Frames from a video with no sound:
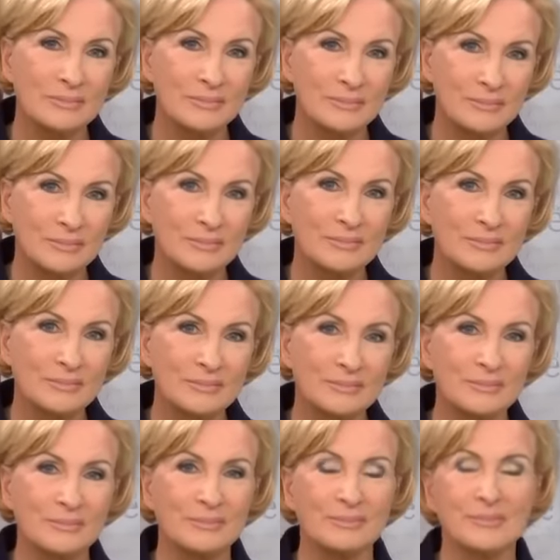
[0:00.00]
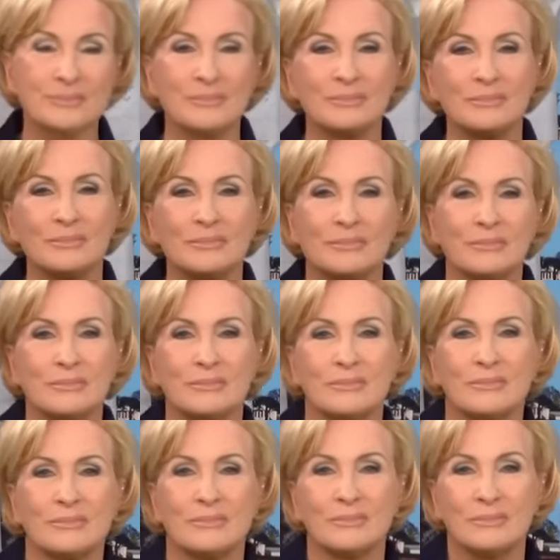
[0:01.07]

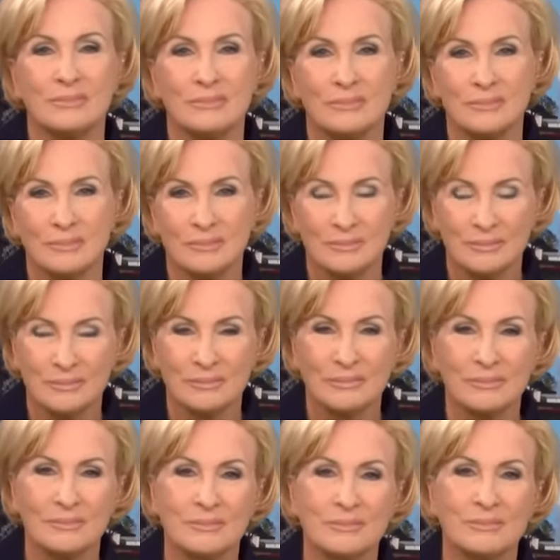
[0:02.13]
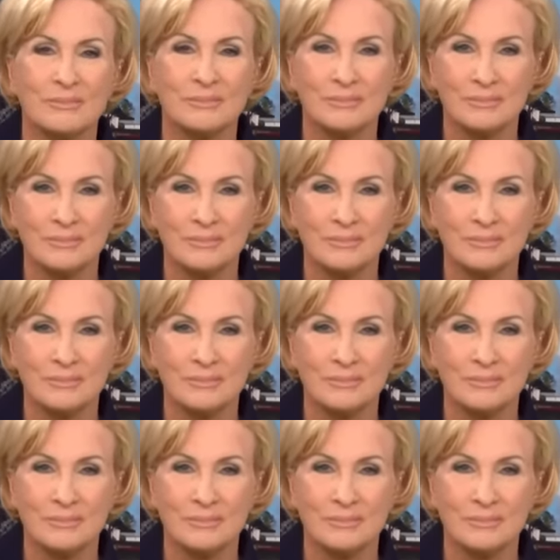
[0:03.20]
This person isn't speaking.